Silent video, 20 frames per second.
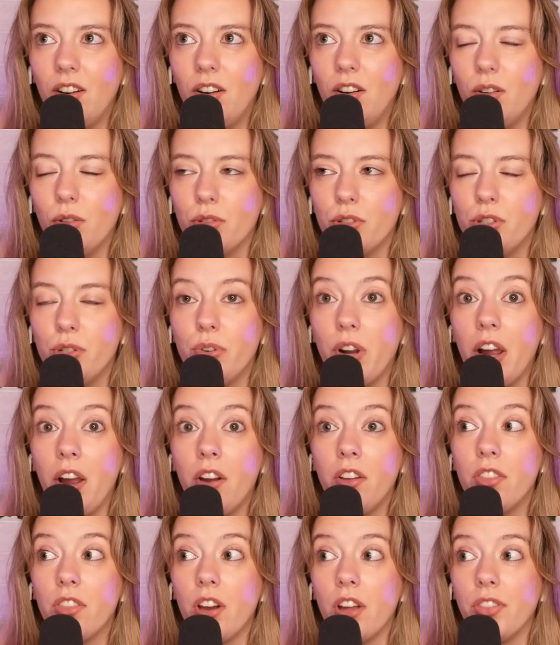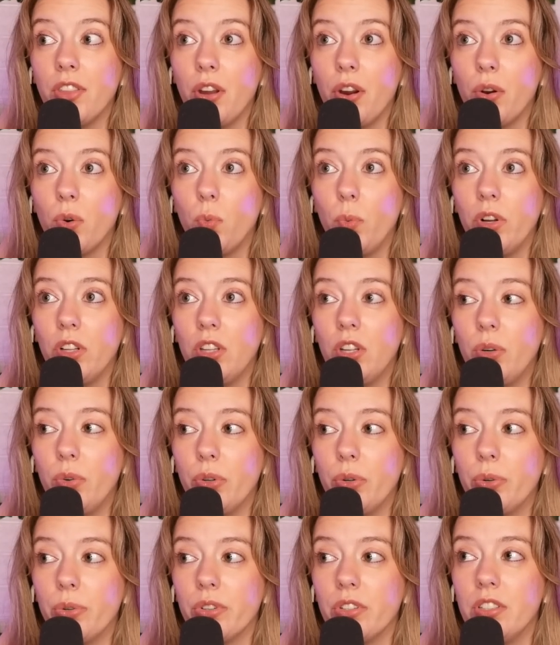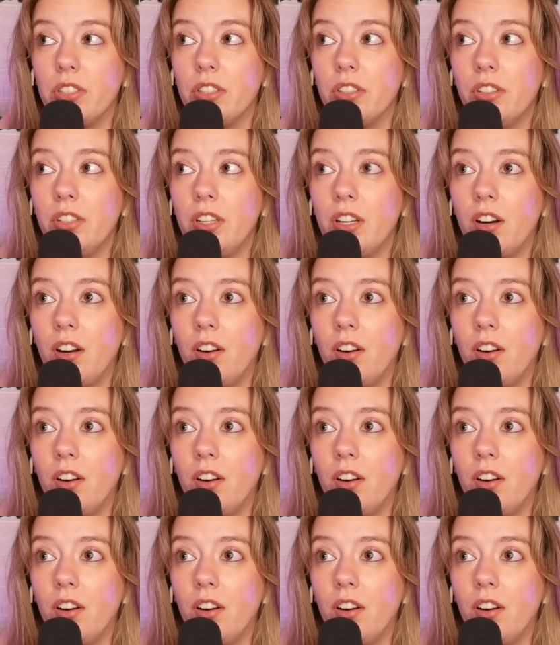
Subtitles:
Oh shoot, I thought they heard Willow and Cordelia.